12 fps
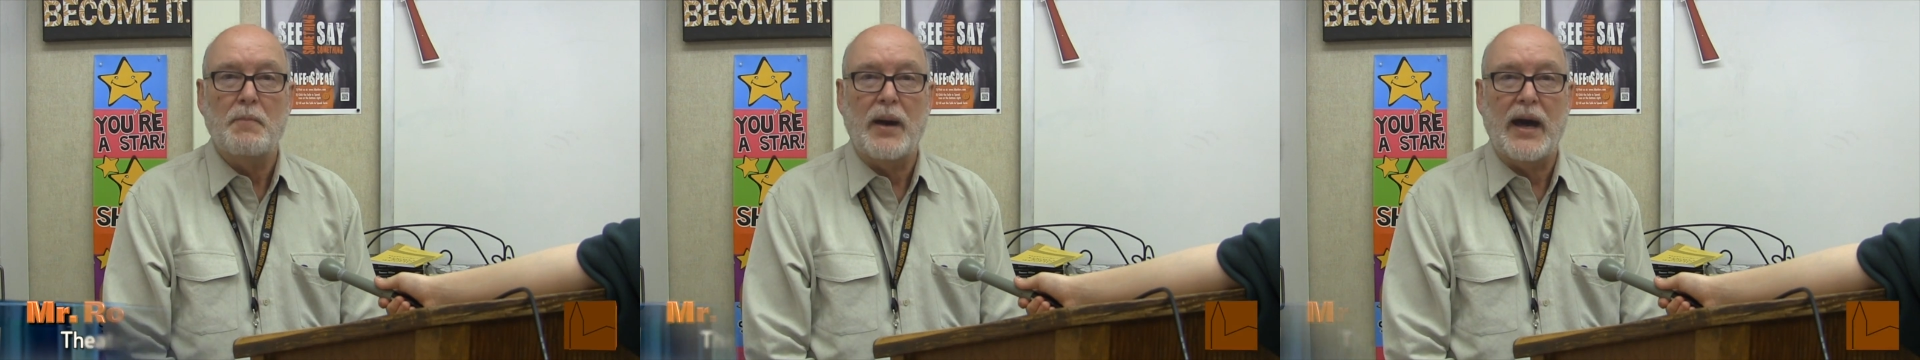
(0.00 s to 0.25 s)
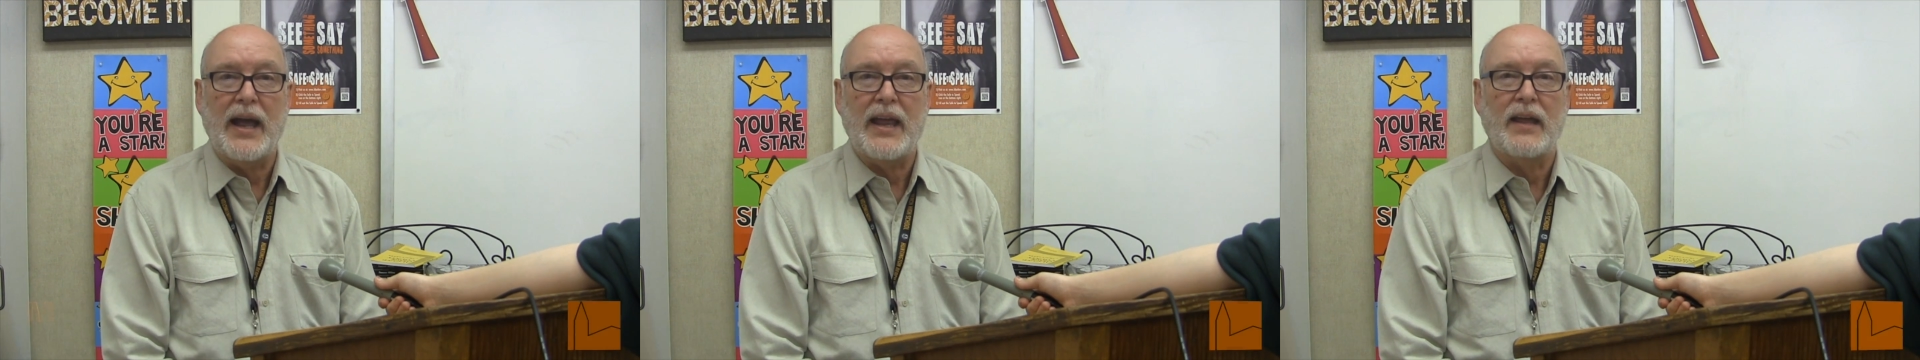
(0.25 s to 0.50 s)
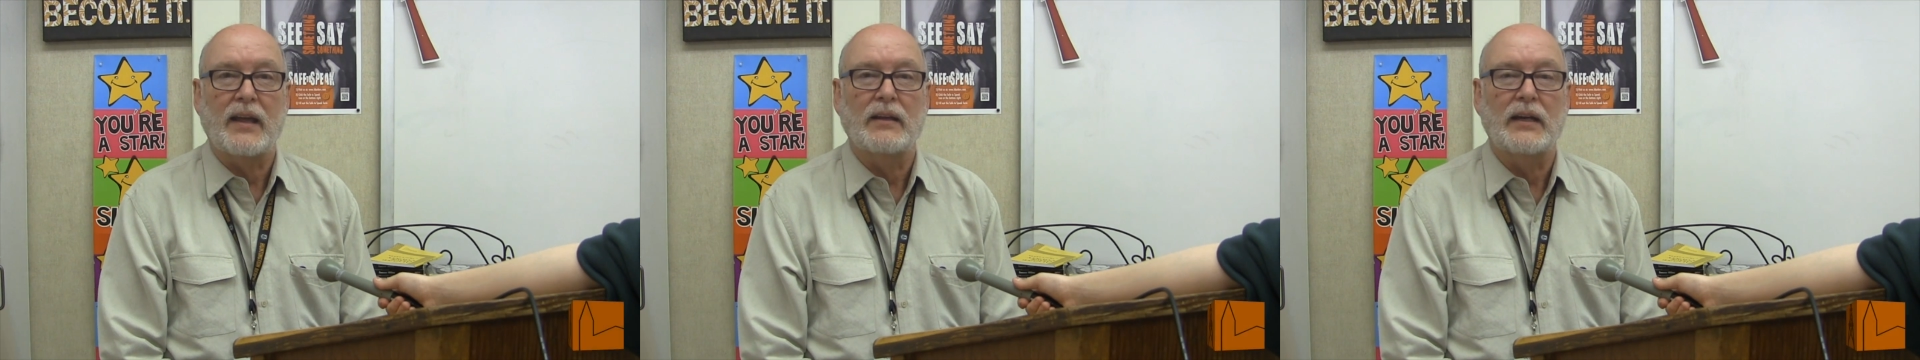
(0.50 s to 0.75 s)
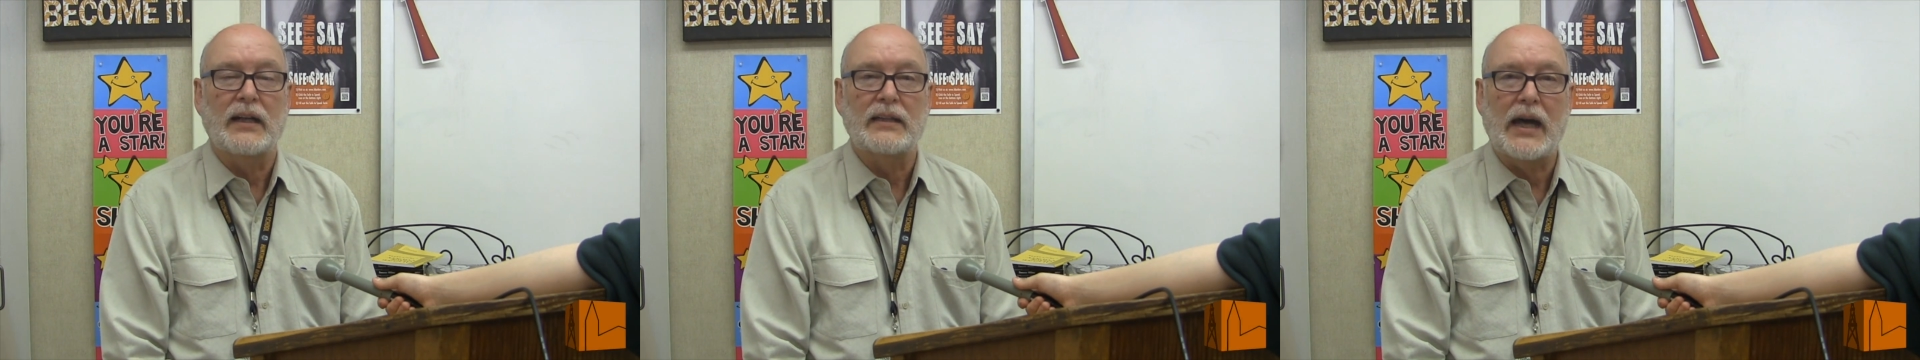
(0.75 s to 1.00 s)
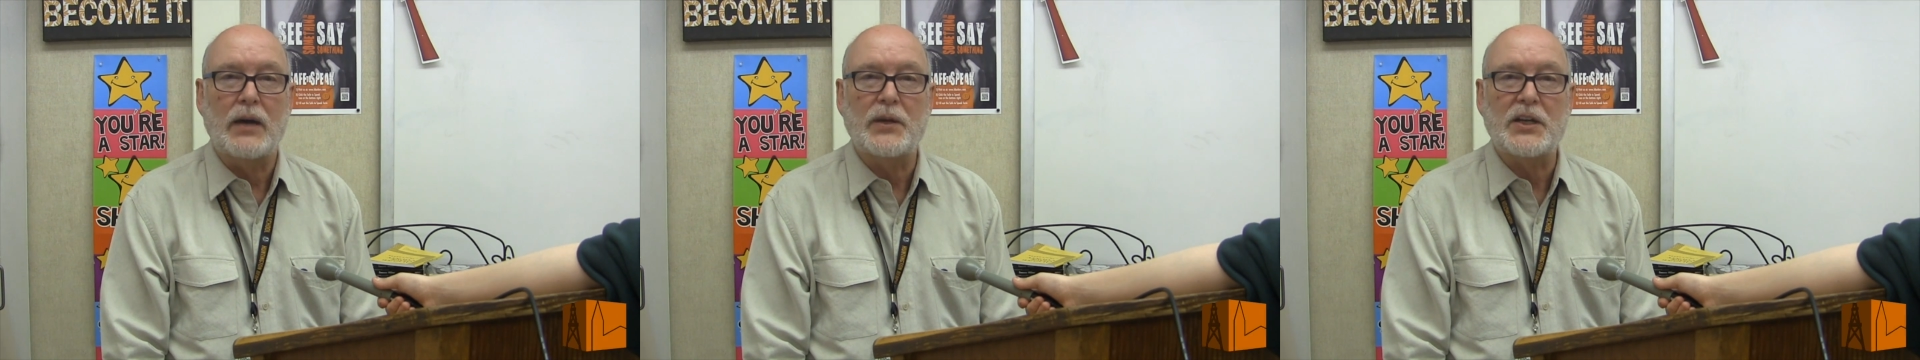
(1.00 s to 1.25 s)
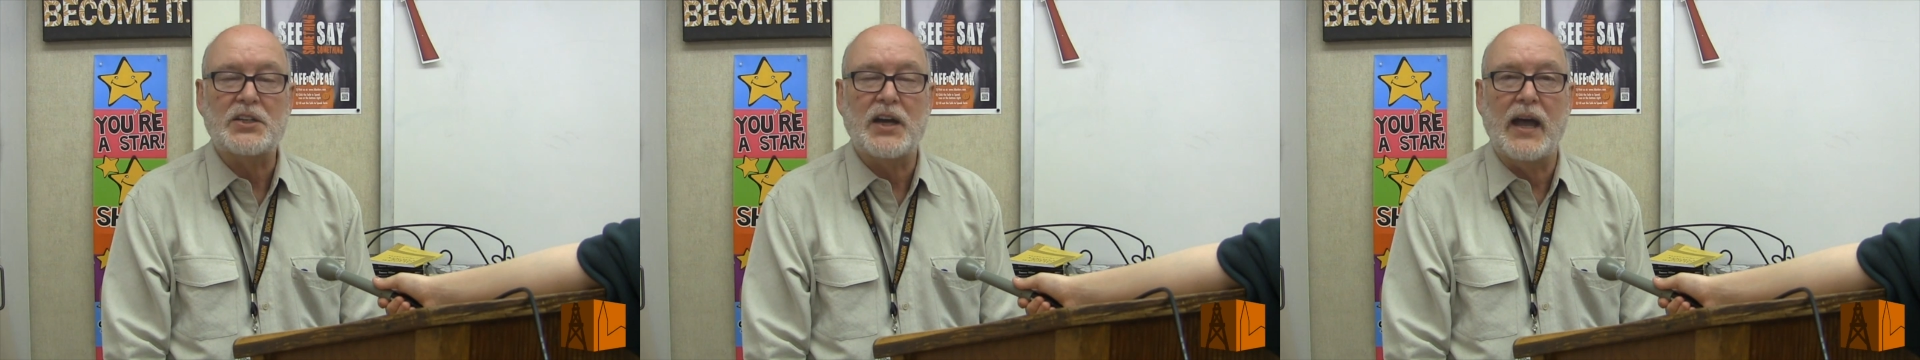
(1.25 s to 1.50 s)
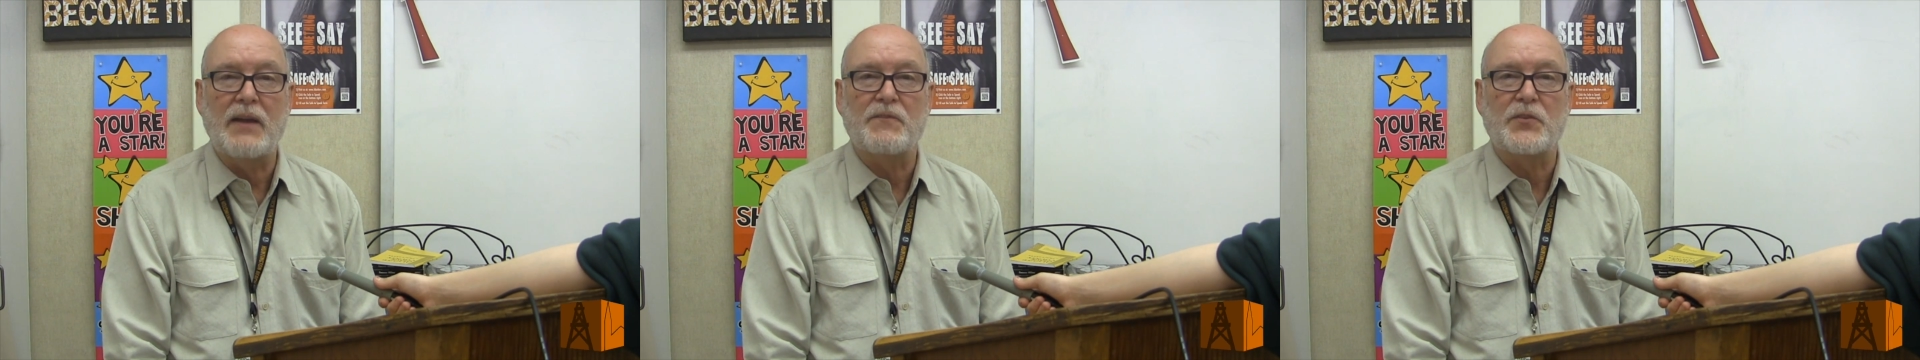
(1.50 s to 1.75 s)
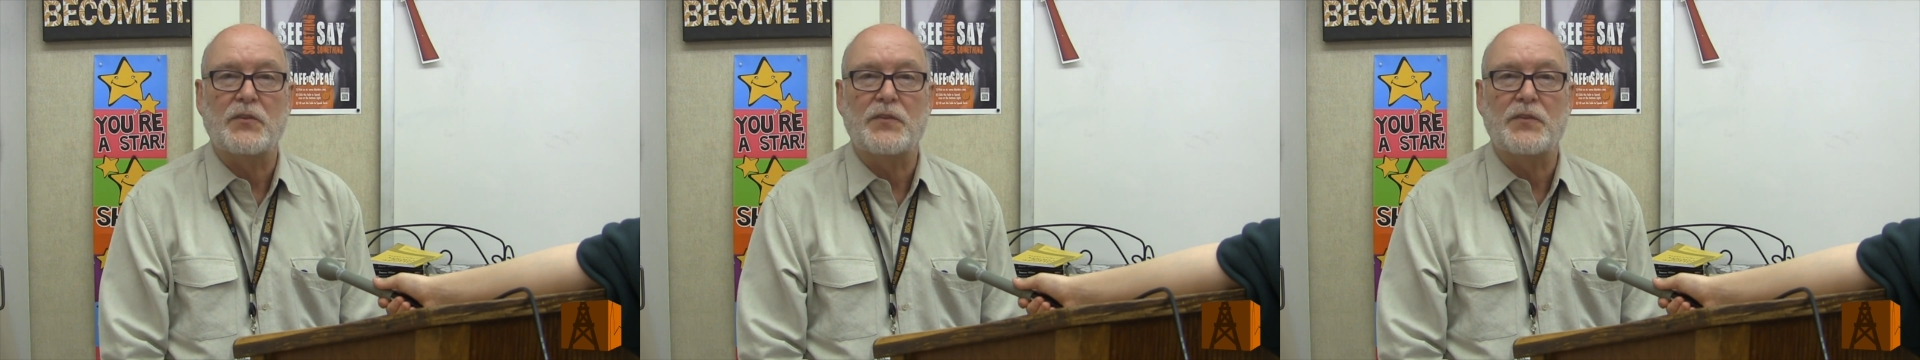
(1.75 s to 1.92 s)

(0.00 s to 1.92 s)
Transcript: by allowing time for